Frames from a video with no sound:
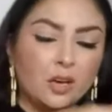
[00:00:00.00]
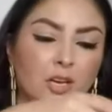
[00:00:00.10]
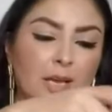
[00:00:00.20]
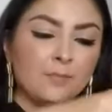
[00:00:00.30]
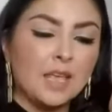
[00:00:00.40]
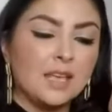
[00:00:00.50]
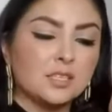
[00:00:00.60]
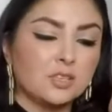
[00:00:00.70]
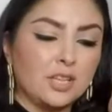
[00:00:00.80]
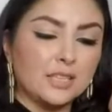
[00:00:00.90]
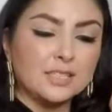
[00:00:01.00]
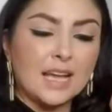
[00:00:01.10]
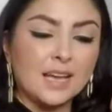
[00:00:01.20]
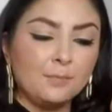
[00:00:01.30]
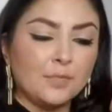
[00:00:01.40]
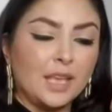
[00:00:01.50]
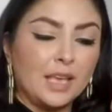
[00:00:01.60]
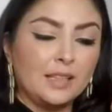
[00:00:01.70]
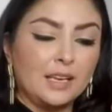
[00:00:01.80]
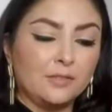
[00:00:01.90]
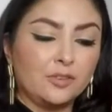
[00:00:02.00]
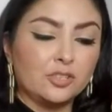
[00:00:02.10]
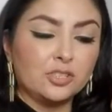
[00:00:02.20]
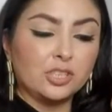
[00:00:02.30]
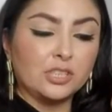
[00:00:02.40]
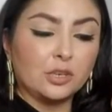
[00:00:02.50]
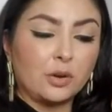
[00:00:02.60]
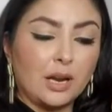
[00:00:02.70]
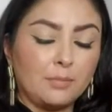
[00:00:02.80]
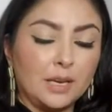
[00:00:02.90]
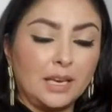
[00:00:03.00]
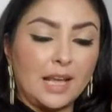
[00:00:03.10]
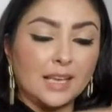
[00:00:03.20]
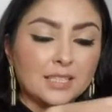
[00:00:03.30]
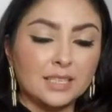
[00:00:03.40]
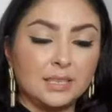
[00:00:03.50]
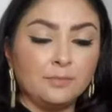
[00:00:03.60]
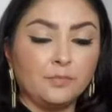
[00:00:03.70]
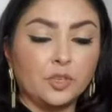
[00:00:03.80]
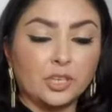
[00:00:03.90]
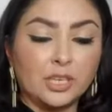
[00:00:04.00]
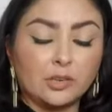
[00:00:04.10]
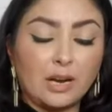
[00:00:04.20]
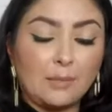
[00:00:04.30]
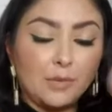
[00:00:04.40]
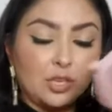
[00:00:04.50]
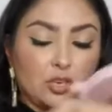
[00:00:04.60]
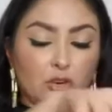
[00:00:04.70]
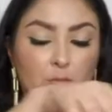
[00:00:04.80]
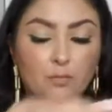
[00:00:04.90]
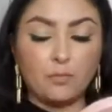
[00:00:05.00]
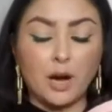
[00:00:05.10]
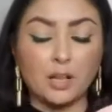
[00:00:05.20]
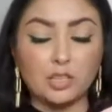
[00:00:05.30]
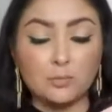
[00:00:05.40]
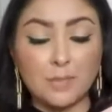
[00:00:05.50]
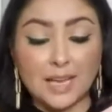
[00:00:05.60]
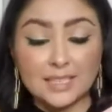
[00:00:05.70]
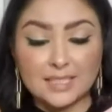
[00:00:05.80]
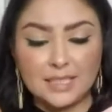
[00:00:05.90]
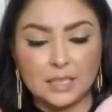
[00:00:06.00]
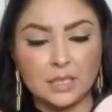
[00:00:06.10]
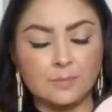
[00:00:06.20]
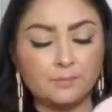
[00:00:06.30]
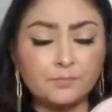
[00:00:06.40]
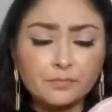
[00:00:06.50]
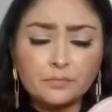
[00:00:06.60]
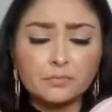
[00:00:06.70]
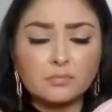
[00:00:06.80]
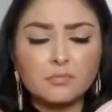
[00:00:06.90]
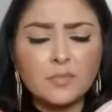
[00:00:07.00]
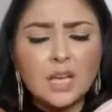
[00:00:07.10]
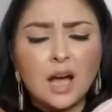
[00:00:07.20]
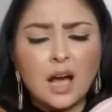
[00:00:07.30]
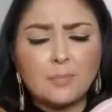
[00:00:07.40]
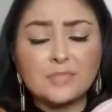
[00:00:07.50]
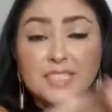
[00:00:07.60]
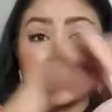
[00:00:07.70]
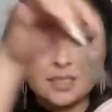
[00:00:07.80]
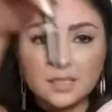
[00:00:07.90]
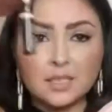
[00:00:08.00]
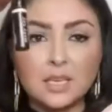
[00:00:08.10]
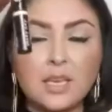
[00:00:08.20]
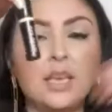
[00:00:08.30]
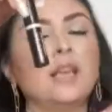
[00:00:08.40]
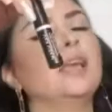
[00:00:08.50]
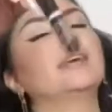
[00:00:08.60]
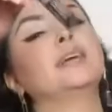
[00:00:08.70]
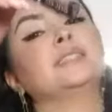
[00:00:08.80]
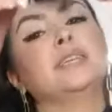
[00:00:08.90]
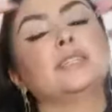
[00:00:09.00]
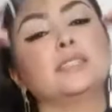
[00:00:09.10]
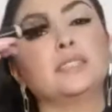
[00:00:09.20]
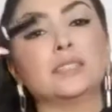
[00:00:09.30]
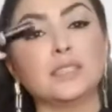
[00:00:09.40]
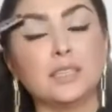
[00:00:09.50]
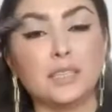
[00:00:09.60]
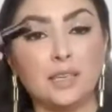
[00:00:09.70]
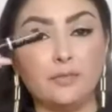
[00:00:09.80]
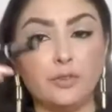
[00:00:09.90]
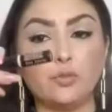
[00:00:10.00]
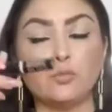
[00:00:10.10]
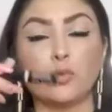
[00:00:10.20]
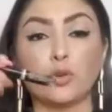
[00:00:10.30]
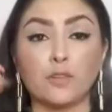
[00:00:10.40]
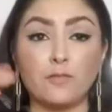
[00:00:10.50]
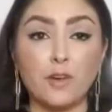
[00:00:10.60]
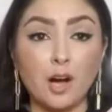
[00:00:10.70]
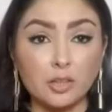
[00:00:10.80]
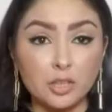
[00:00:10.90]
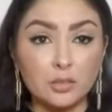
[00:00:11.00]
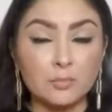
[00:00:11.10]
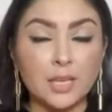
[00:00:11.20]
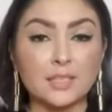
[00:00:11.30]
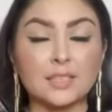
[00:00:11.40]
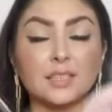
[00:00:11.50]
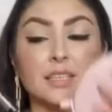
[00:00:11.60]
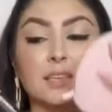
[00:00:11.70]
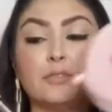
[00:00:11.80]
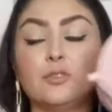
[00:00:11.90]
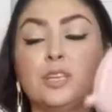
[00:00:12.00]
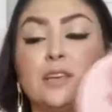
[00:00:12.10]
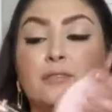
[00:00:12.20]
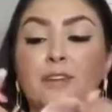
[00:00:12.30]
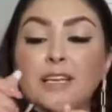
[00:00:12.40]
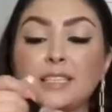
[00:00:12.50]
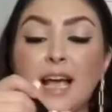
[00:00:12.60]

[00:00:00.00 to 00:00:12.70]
Okay, so that's that. And then of course you're gonna grab, lastly, you're gonna grab your volumizing tint. Like I said, this is gonna give you more volume. It's gonna give you the effect.